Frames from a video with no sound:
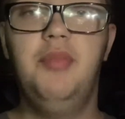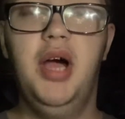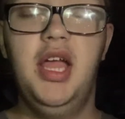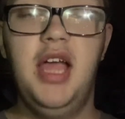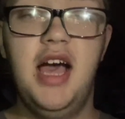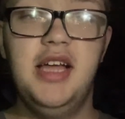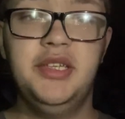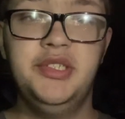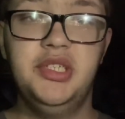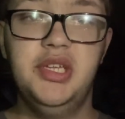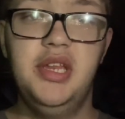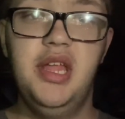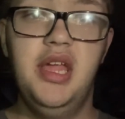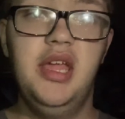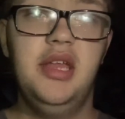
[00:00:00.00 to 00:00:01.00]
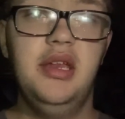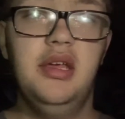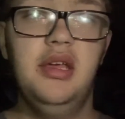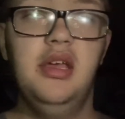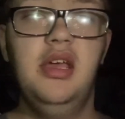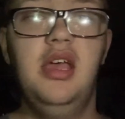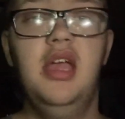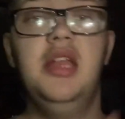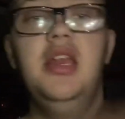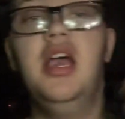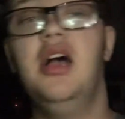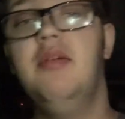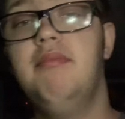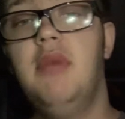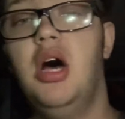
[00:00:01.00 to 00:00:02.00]
by accident. And
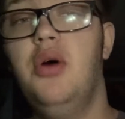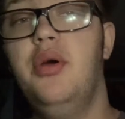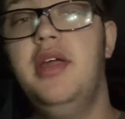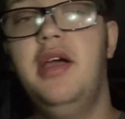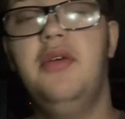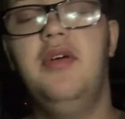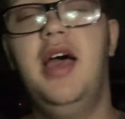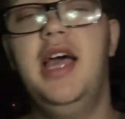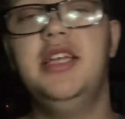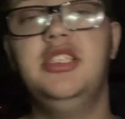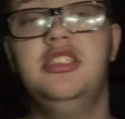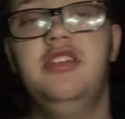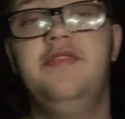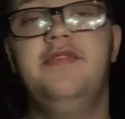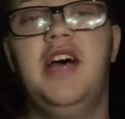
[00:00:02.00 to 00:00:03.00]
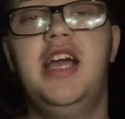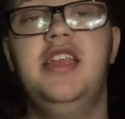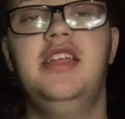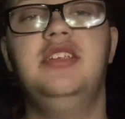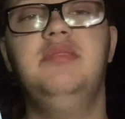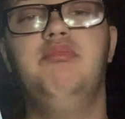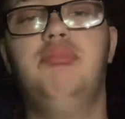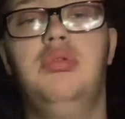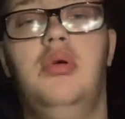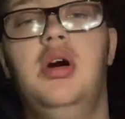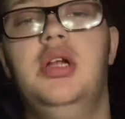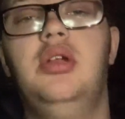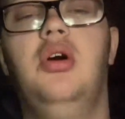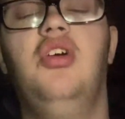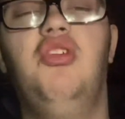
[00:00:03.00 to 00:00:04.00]
now Mario has to find his
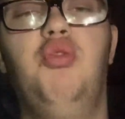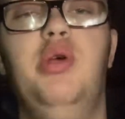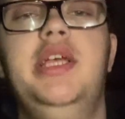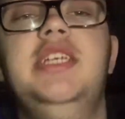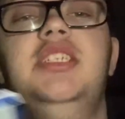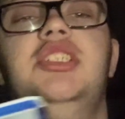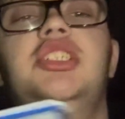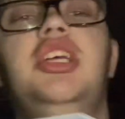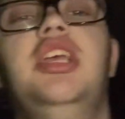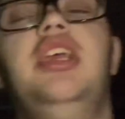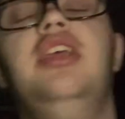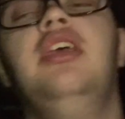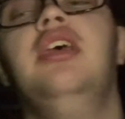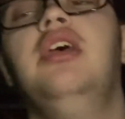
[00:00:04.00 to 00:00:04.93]
brother Luigi.